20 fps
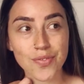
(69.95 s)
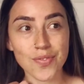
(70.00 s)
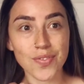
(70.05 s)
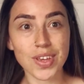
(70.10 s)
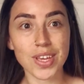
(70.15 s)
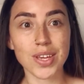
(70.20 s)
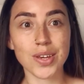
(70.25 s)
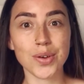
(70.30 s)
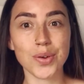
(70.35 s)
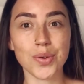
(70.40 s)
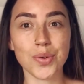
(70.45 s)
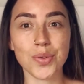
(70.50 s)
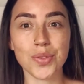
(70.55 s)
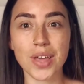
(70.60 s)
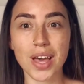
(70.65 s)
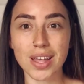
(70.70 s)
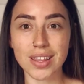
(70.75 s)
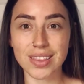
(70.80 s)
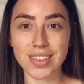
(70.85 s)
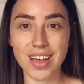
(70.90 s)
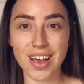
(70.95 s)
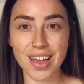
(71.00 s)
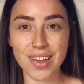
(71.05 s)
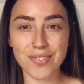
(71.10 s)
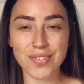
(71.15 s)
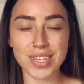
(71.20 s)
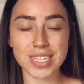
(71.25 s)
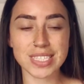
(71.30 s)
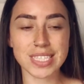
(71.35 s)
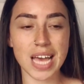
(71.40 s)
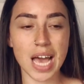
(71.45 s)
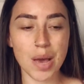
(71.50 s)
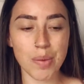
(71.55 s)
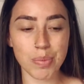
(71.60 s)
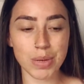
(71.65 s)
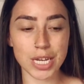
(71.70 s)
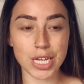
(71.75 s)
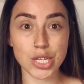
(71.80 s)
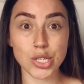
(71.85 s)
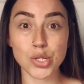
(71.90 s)
feel that life is
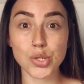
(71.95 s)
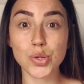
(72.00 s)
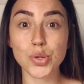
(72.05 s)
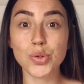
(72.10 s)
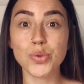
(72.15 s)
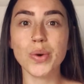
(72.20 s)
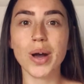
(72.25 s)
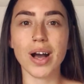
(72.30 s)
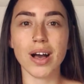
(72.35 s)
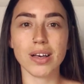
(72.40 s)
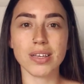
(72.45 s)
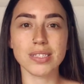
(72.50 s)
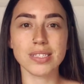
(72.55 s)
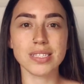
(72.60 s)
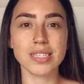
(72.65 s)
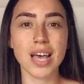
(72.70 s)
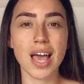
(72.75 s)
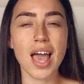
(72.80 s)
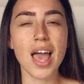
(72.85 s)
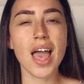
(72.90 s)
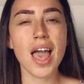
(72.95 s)
happening to us